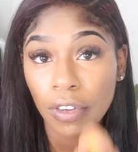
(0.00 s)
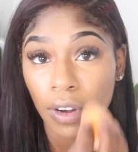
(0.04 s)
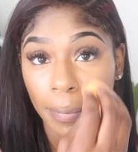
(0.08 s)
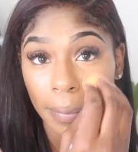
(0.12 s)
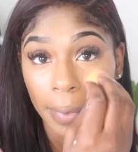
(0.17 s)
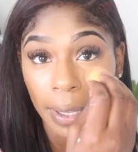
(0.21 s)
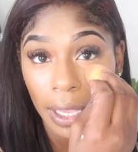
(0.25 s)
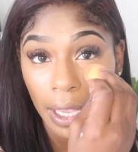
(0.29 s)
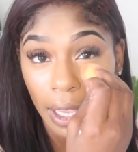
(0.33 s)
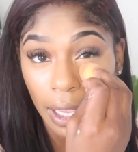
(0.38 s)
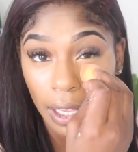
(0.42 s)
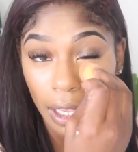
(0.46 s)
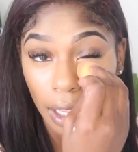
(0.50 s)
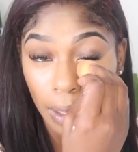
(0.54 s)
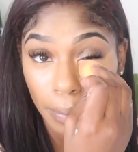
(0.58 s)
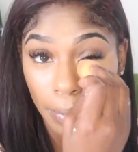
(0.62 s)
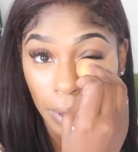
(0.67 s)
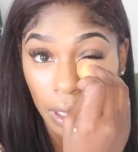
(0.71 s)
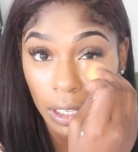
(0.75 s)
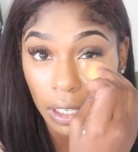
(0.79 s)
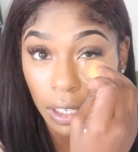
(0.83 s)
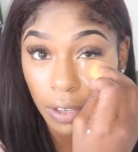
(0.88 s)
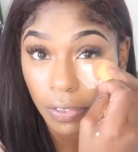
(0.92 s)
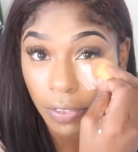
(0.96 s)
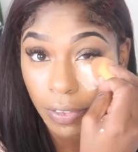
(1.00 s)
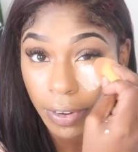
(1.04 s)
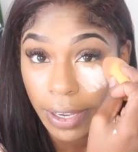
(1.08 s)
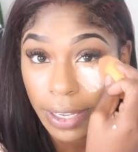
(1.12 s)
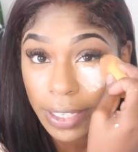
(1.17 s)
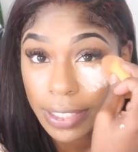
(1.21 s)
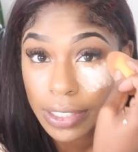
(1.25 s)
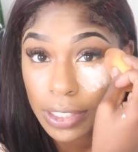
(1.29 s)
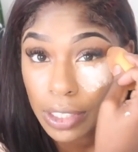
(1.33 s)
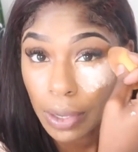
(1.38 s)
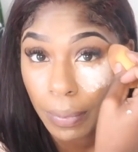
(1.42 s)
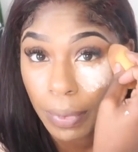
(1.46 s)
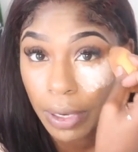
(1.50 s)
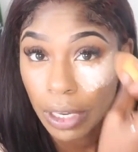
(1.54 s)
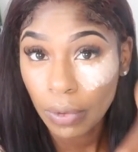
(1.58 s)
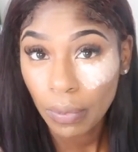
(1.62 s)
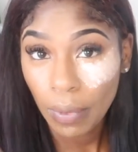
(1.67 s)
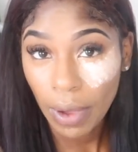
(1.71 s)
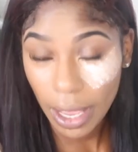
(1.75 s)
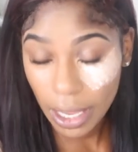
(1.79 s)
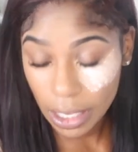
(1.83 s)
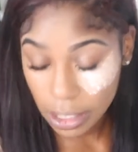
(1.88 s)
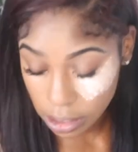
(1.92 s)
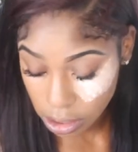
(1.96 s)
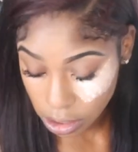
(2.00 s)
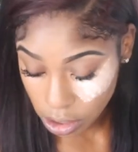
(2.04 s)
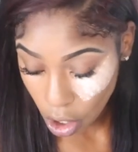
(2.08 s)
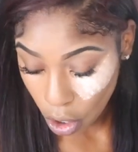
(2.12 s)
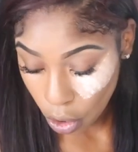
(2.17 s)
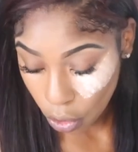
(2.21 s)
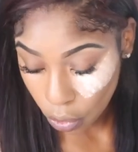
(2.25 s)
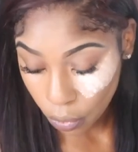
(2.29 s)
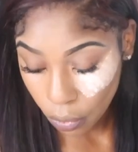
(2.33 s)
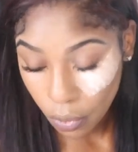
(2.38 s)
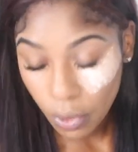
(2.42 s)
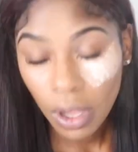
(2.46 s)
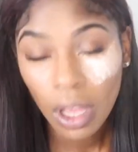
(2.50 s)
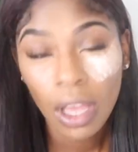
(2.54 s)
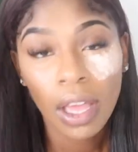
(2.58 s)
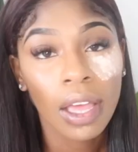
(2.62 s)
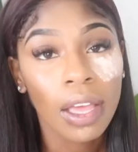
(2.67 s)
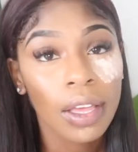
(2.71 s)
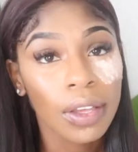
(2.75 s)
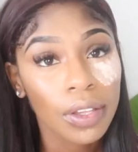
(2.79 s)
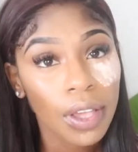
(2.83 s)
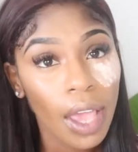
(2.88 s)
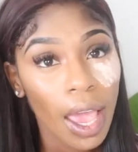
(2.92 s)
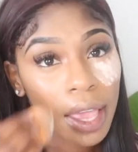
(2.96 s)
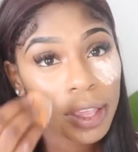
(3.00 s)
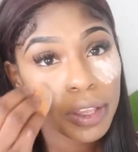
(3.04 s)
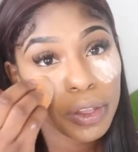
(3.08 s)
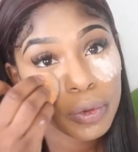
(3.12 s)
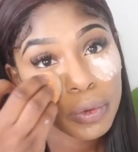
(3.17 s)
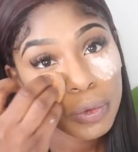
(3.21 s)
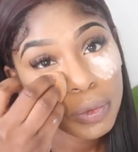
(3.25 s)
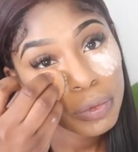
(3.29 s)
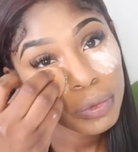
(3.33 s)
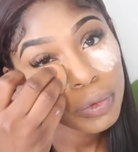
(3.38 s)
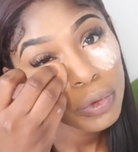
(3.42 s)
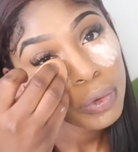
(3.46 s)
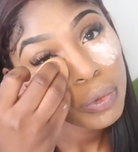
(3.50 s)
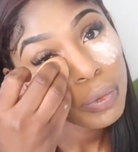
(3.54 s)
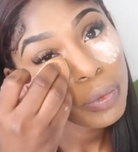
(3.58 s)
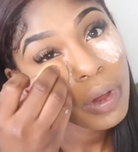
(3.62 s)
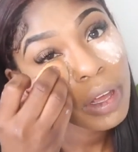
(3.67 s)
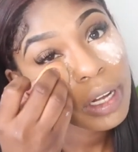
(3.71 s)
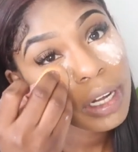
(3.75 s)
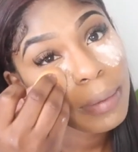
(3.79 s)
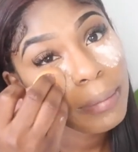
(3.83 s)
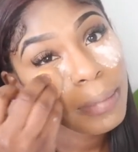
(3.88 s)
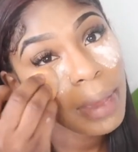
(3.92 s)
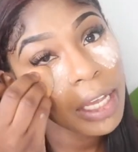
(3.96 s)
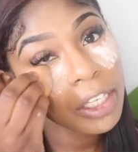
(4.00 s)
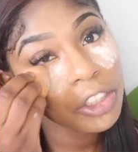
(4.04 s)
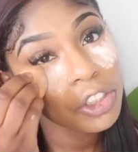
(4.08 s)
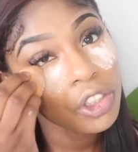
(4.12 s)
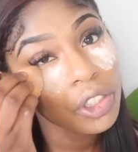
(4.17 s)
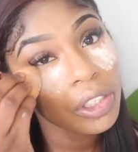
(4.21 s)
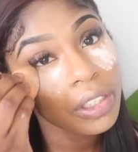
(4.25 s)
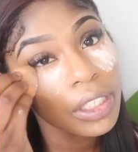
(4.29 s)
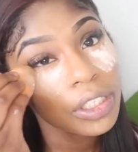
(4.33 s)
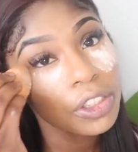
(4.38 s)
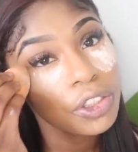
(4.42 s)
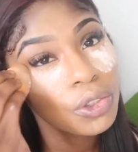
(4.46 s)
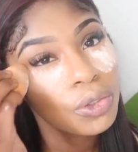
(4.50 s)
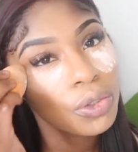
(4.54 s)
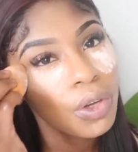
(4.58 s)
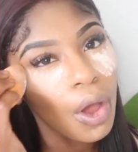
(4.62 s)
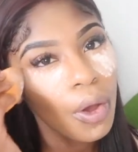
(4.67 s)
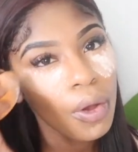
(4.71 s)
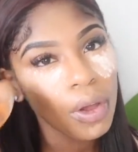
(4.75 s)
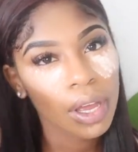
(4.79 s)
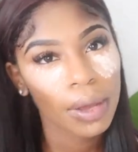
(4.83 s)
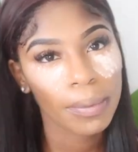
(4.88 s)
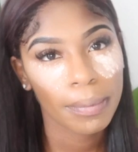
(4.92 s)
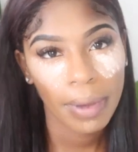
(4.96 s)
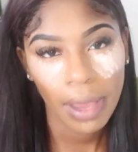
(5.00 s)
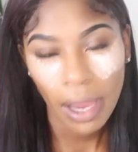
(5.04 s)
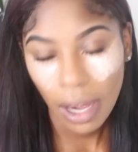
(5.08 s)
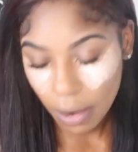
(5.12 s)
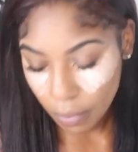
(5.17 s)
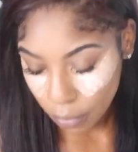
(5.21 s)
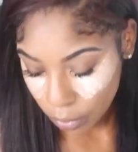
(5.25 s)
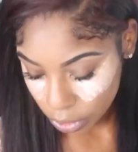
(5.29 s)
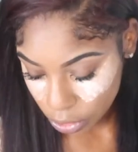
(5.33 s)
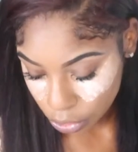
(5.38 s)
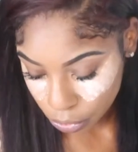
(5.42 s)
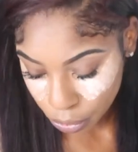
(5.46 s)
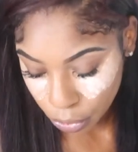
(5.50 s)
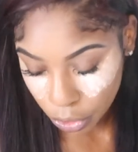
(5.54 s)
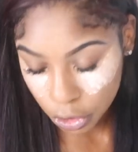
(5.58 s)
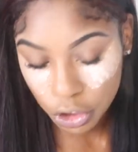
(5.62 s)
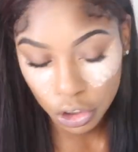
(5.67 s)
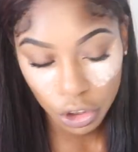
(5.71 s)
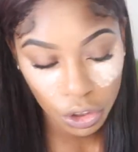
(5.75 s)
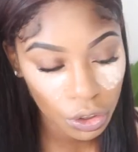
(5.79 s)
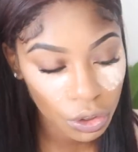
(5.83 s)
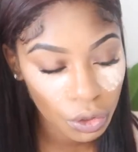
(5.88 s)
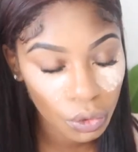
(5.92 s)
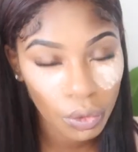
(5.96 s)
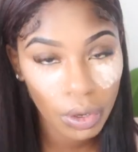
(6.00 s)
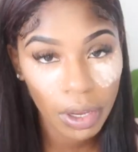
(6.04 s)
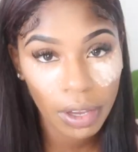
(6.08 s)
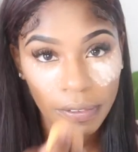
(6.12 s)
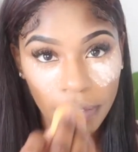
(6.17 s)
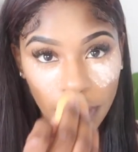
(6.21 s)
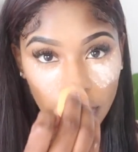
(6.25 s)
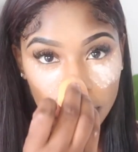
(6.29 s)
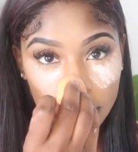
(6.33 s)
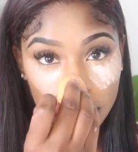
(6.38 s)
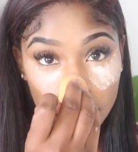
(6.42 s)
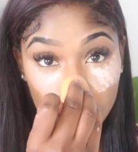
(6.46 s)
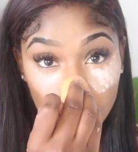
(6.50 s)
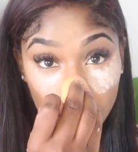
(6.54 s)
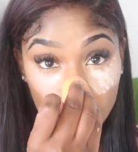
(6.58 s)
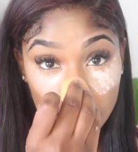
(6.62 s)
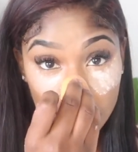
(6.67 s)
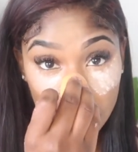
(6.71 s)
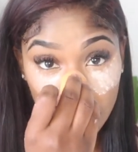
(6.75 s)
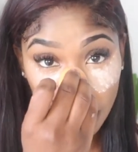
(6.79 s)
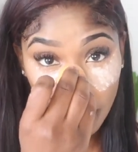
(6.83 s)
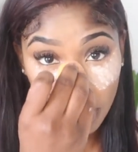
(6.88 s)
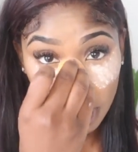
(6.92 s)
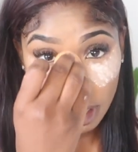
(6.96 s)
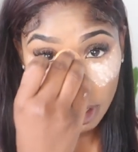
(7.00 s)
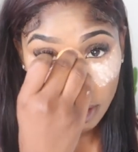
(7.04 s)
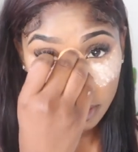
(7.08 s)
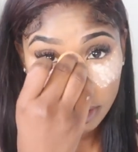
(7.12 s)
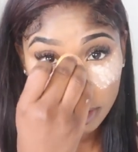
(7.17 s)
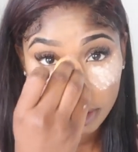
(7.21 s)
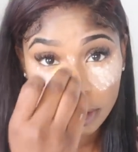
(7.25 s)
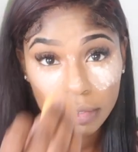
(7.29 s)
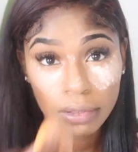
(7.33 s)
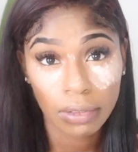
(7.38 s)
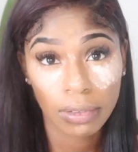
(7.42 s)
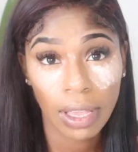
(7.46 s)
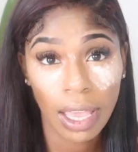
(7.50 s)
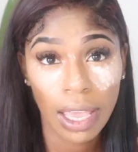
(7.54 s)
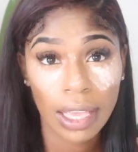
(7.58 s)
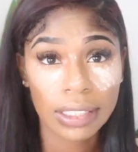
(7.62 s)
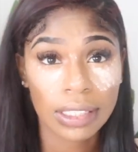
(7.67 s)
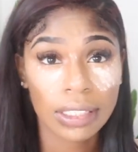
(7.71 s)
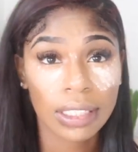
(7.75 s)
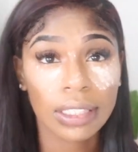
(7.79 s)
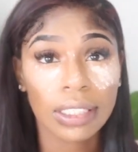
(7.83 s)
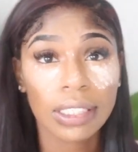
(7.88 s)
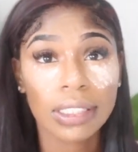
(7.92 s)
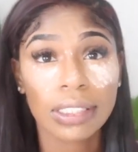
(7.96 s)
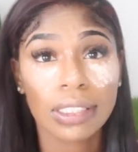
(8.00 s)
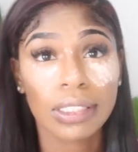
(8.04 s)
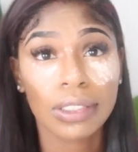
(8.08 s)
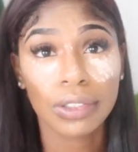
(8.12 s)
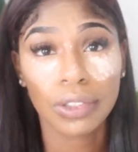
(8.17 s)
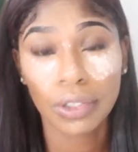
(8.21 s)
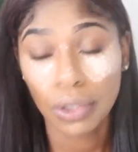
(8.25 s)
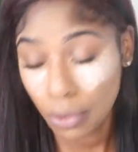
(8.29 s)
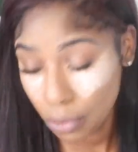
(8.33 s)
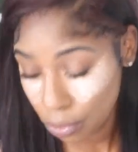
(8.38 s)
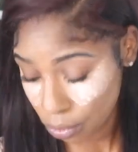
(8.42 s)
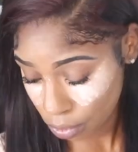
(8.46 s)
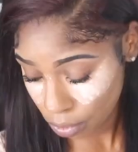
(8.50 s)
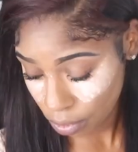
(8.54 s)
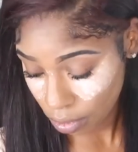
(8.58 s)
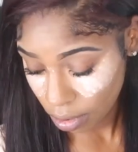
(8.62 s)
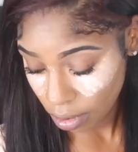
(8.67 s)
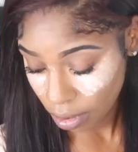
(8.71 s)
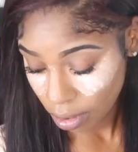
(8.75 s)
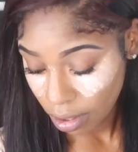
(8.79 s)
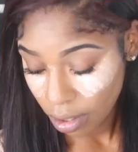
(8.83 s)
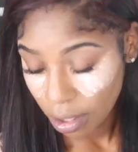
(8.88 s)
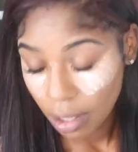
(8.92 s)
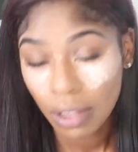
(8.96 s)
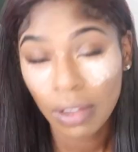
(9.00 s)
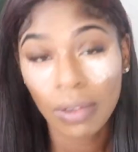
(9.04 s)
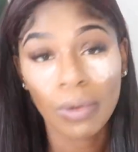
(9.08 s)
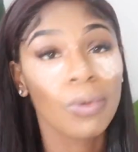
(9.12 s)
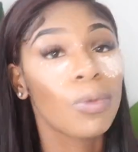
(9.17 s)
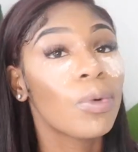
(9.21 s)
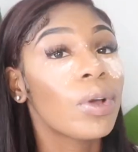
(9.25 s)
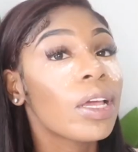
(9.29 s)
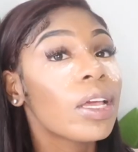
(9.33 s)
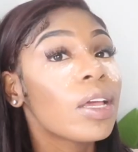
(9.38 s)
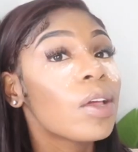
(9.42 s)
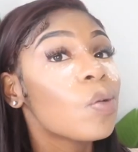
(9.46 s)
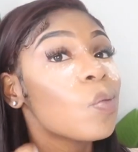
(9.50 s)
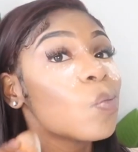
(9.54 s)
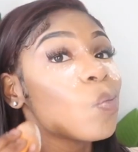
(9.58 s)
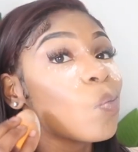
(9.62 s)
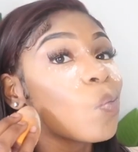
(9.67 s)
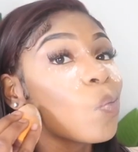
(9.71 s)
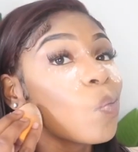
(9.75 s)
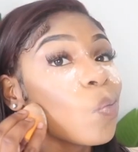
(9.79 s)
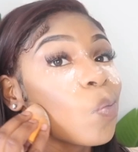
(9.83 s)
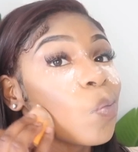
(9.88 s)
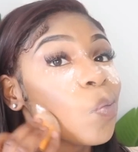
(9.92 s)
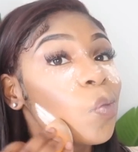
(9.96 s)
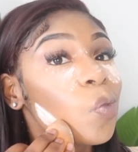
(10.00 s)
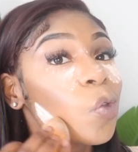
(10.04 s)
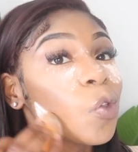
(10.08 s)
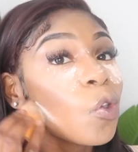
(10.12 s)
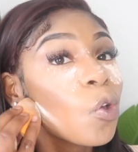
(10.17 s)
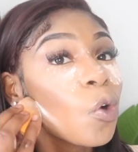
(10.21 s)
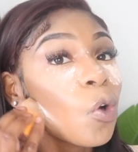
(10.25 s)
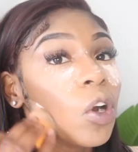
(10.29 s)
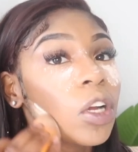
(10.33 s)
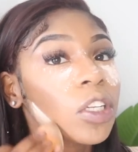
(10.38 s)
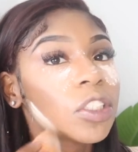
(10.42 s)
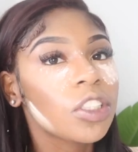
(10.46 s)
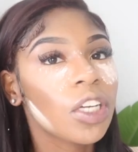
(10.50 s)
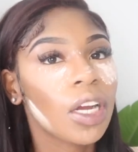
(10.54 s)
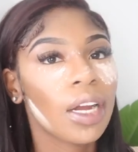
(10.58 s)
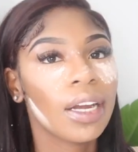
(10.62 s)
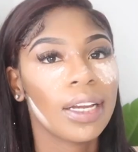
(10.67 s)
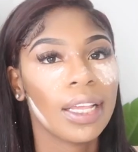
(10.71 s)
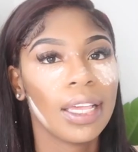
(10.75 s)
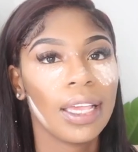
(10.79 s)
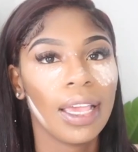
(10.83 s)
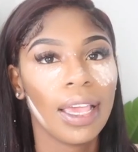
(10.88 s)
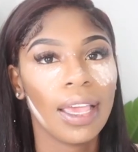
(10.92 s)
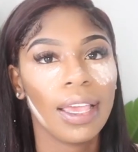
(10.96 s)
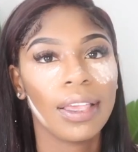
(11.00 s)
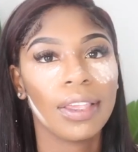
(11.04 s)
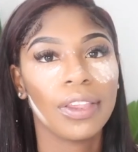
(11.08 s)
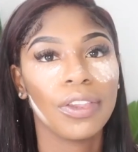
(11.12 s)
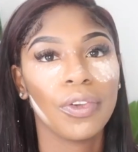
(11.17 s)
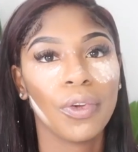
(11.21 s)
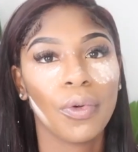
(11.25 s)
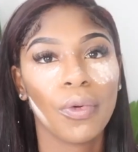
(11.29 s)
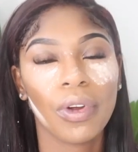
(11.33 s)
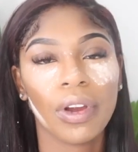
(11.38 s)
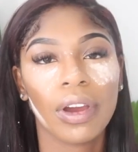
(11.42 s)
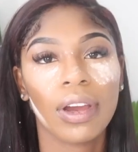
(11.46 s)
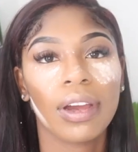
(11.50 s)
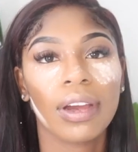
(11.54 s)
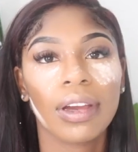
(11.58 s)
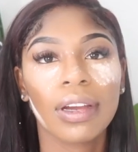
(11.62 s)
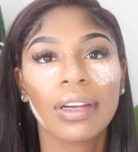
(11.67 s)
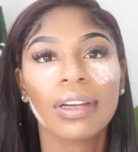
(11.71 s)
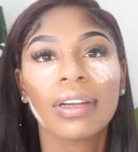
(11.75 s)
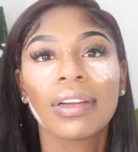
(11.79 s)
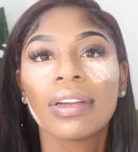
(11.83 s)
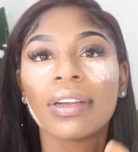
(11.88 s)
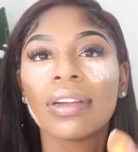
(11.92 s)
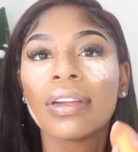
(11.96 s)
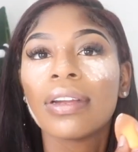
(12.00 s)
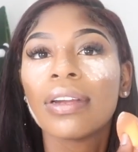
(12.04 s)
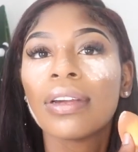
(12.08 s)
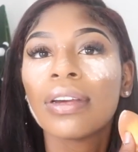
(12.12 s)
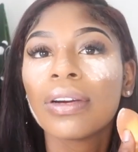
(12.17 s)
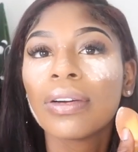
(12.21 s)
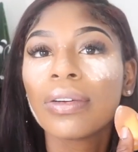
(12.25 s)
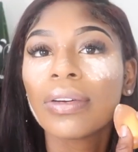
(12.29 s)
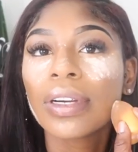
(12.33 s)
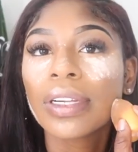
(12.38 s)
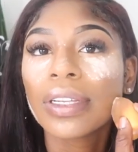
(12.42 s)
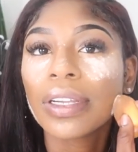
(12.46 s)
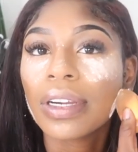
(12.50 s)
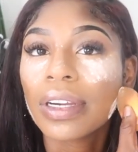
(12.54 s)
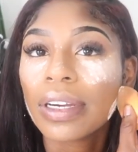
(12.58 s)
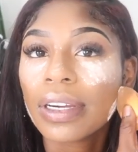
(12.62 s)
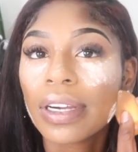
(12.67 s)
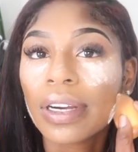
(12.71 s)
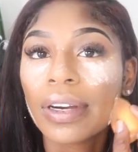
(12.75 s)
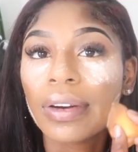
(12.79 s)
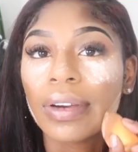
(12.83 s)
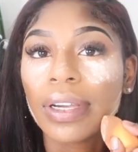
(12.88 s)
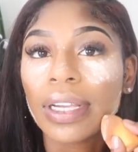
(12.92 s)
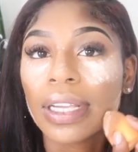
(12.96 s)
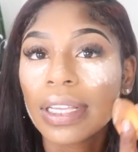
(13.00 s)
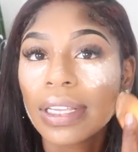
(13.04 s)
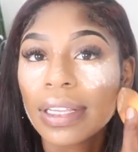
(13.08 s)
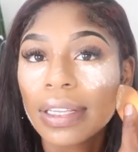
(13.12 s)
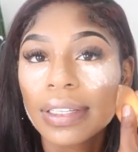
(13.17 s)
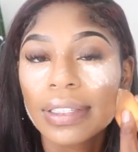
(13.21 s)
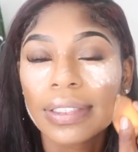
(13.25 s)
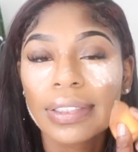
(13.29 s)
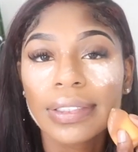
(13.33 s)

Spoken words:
For me, it could be different in so many ways. So, and you want to make sure that you don't compare what you're doing versus what somebody else is doing. It has nothing to do with your journey and where you're going.